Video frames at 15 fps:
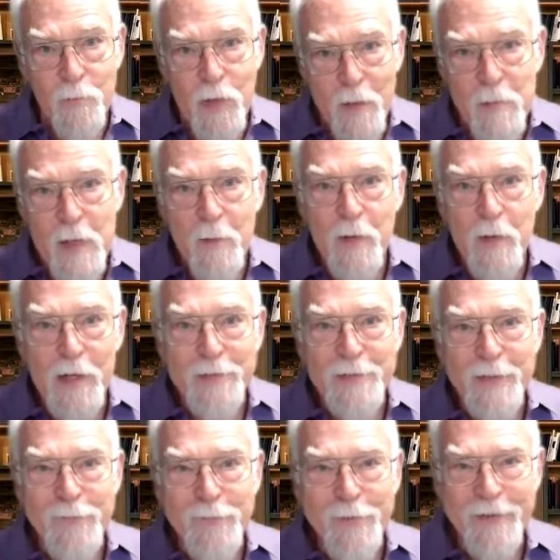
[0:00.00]
my
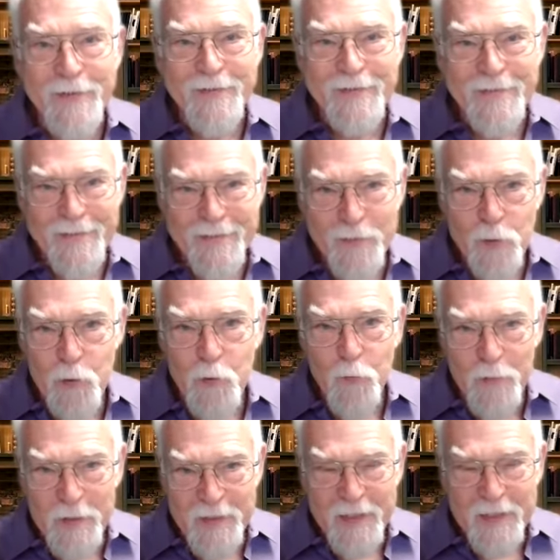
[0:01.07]
mailbox out front those
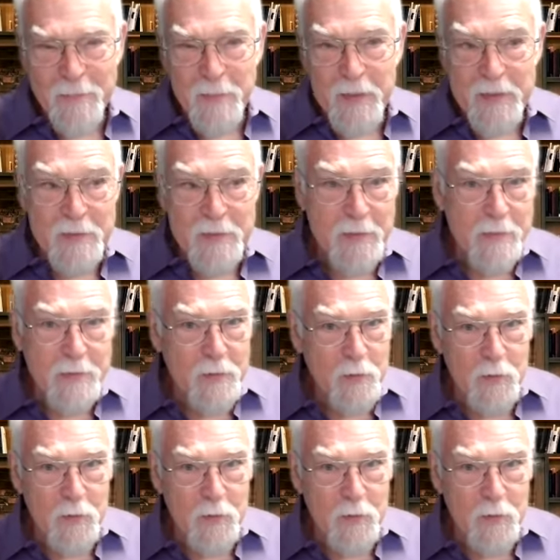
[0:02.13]
are redundant pieces